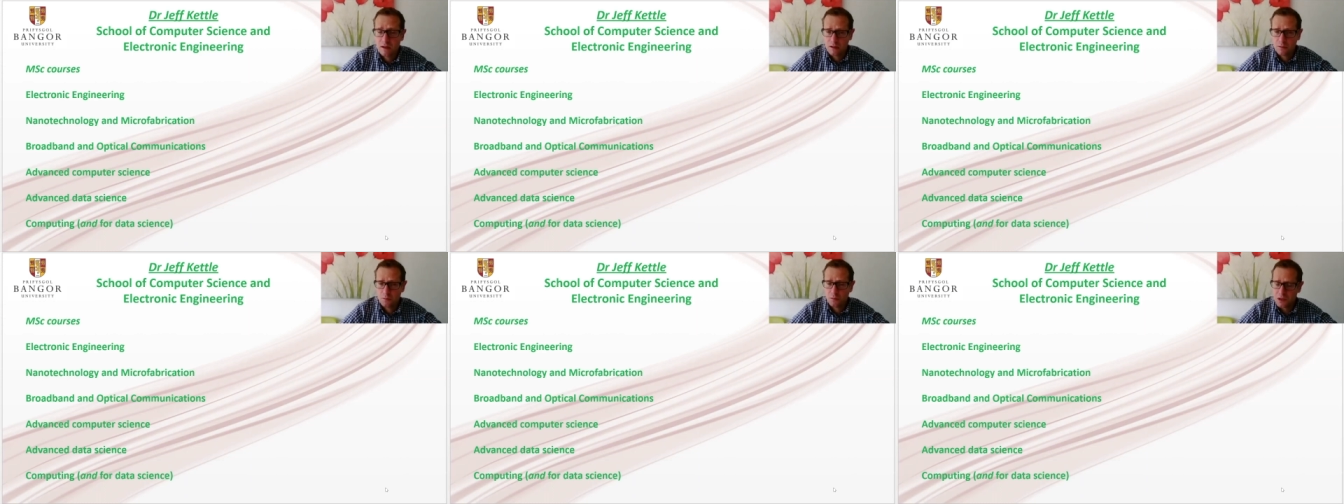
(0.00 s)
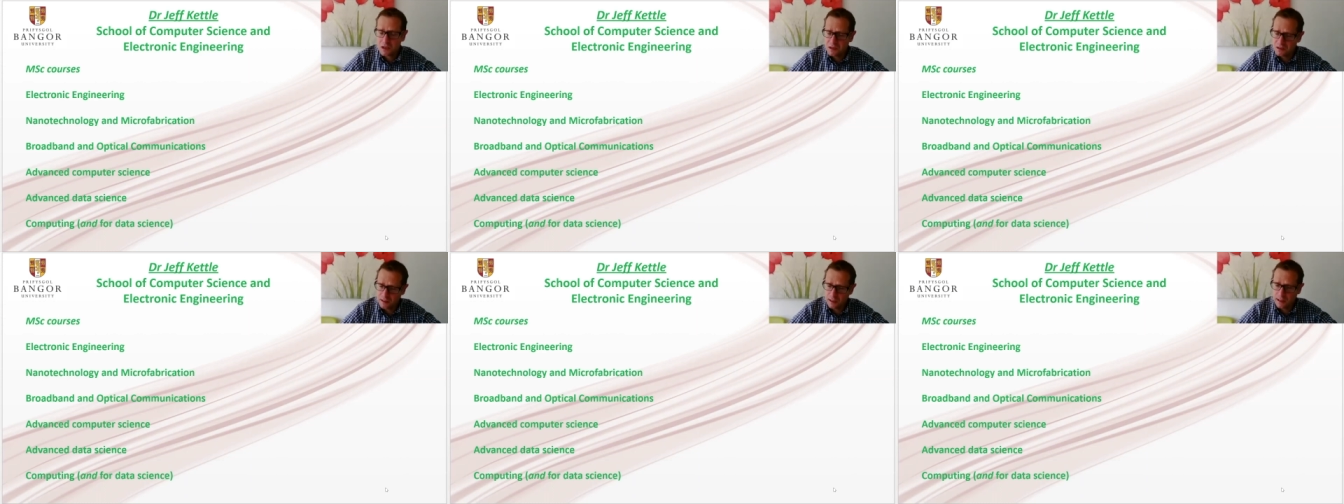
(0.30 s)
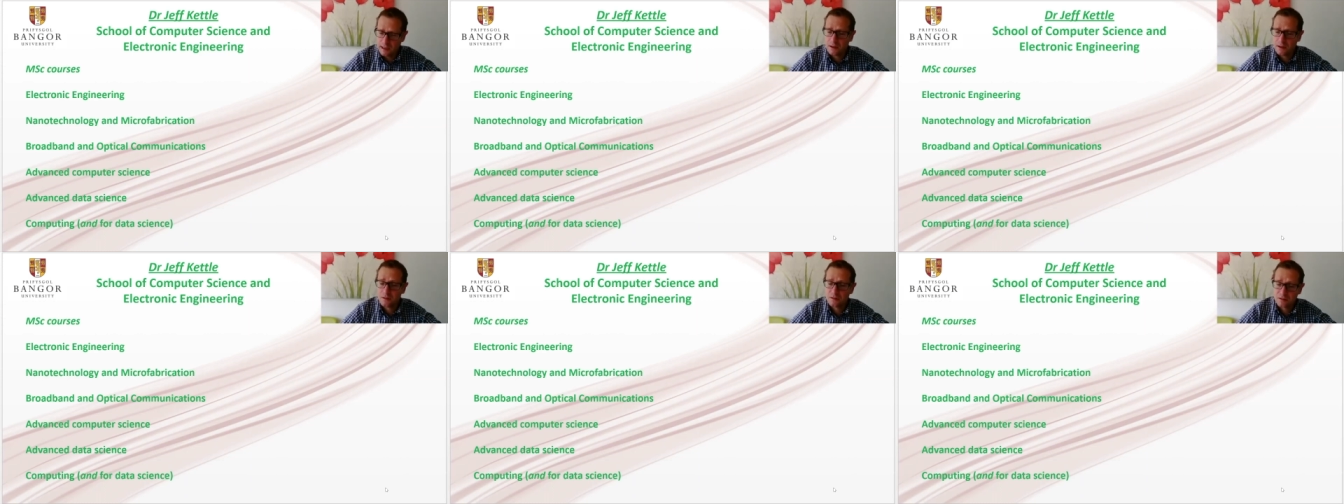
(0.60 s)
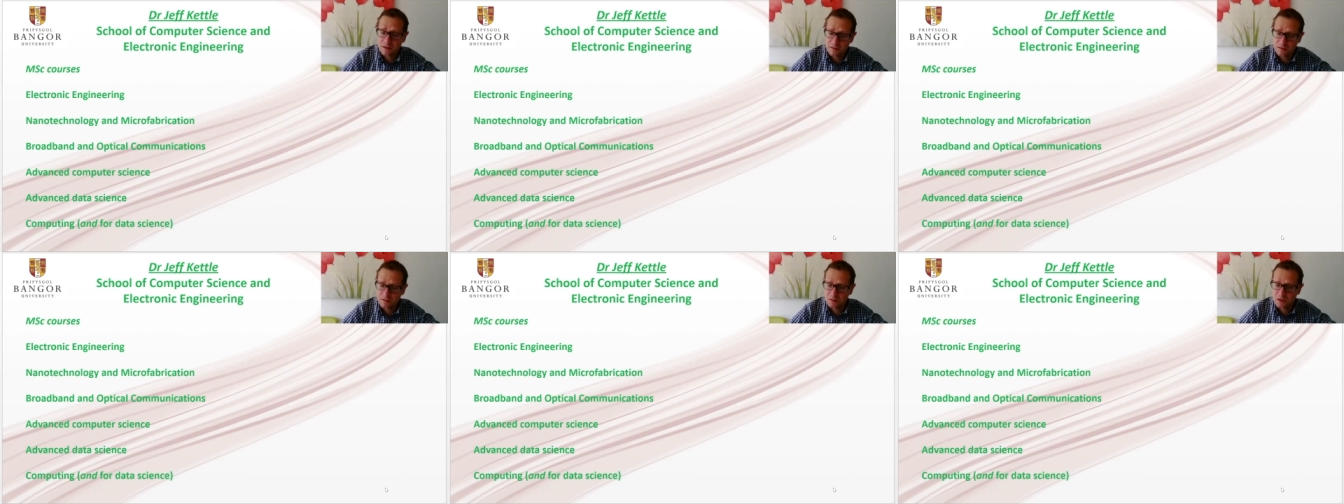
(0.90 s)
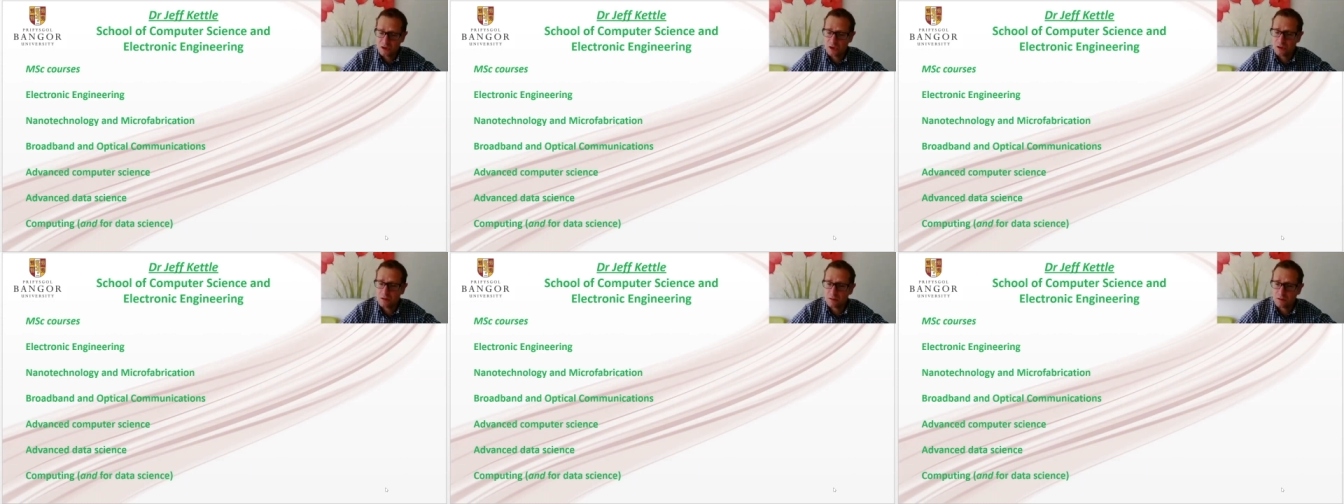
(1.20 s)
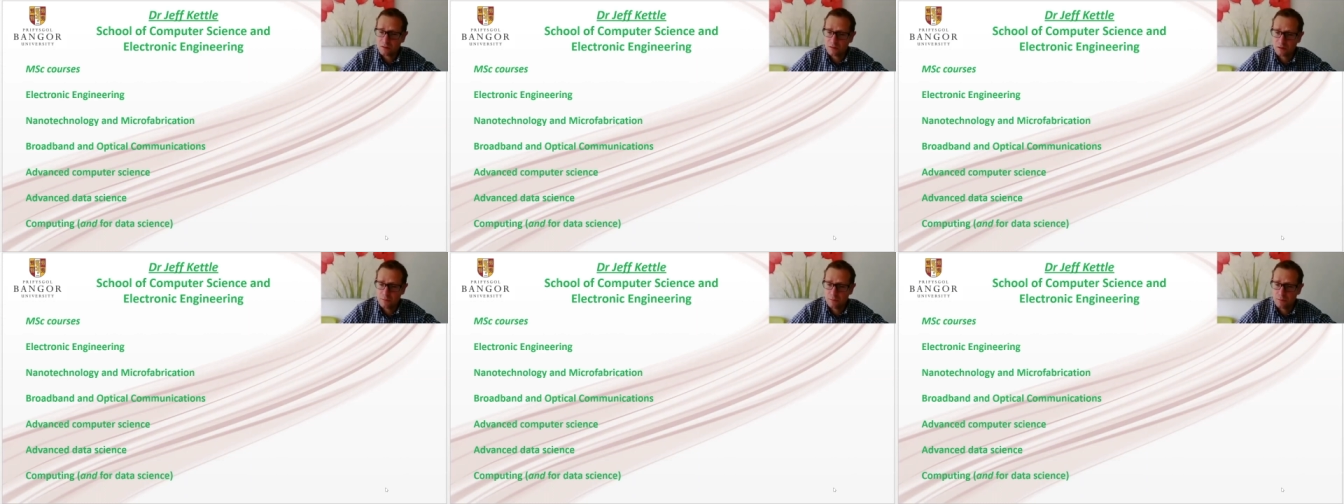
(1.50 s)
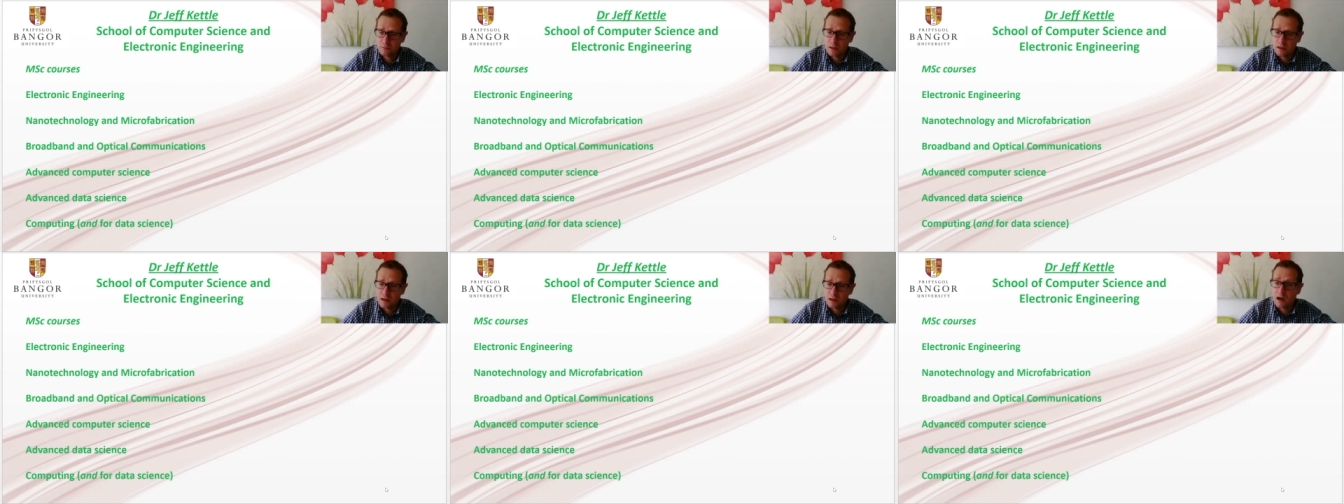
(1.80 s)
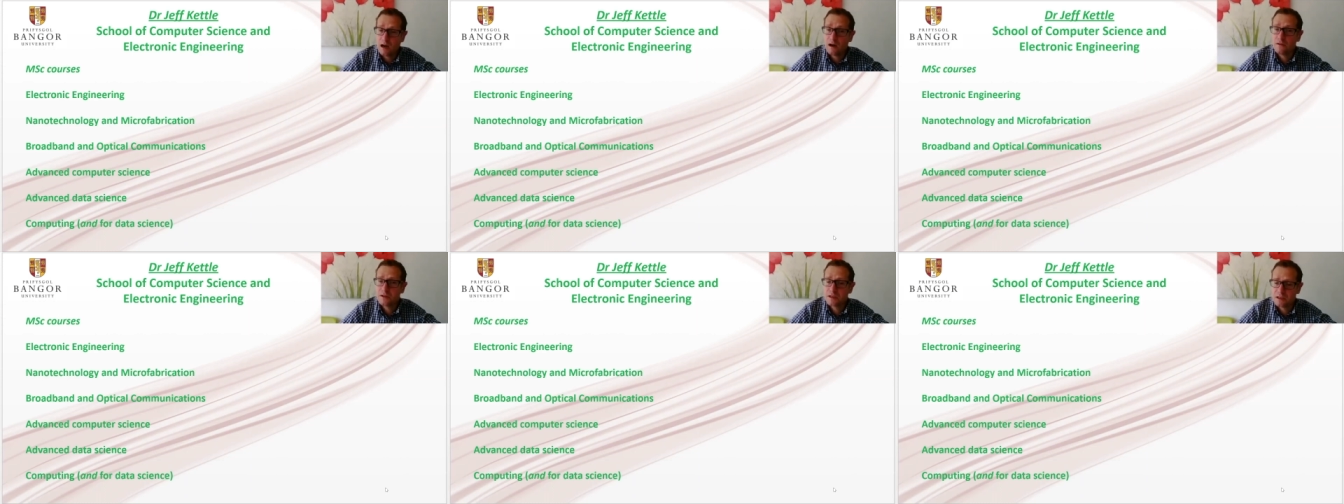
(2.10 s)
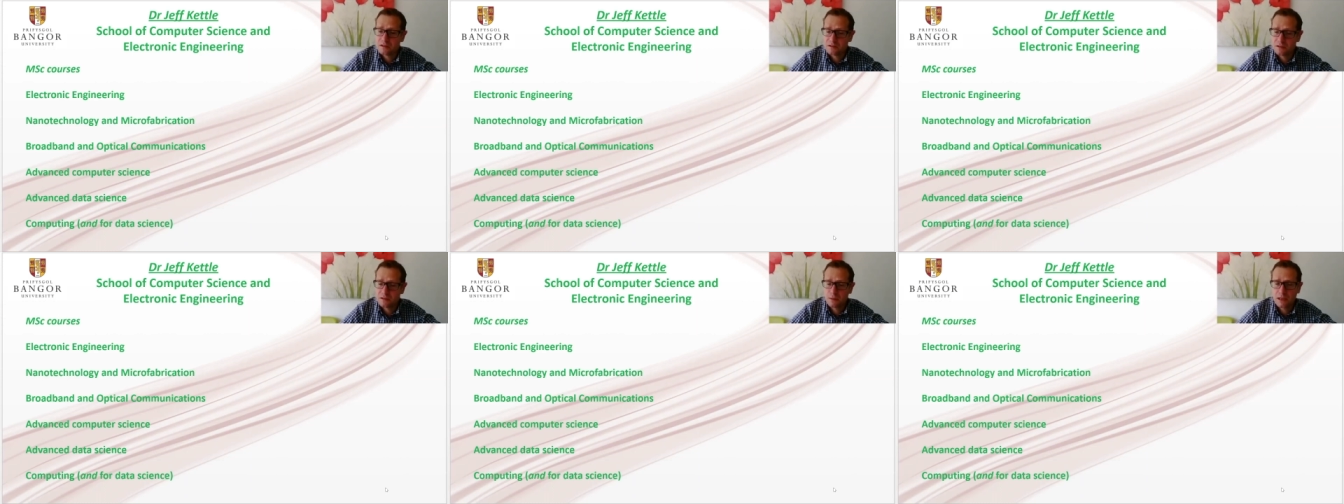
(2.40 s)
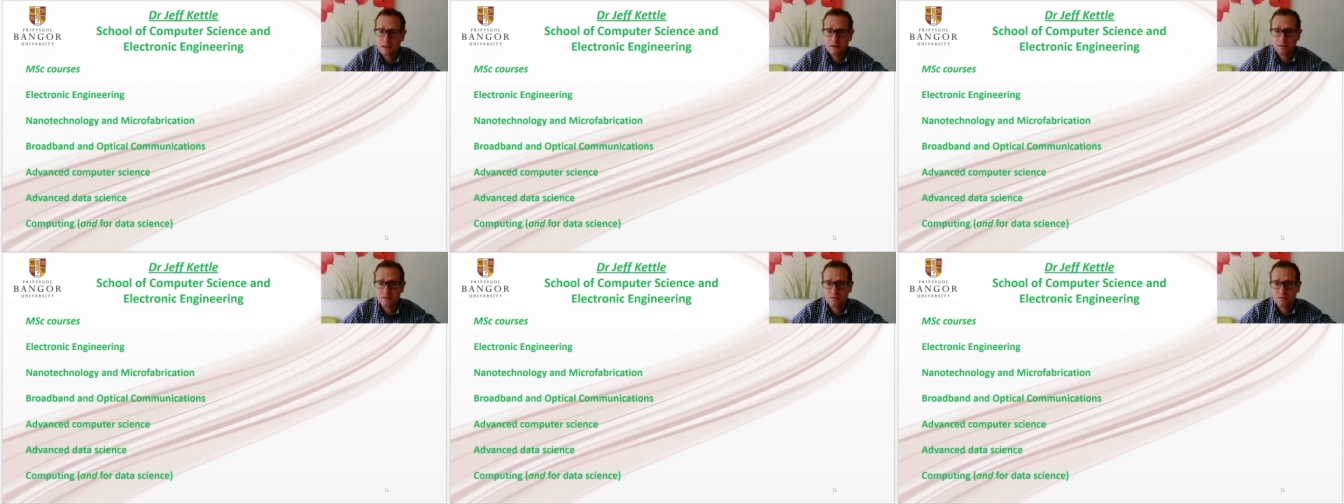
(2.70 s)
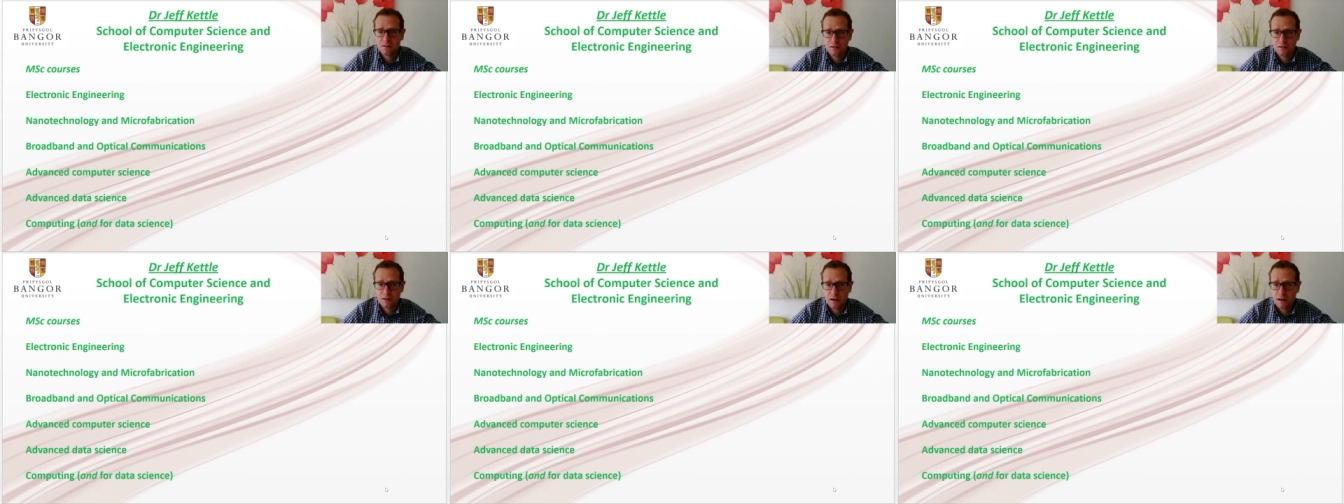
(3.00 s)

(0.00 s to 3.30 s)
And what this allows is students from other disciplines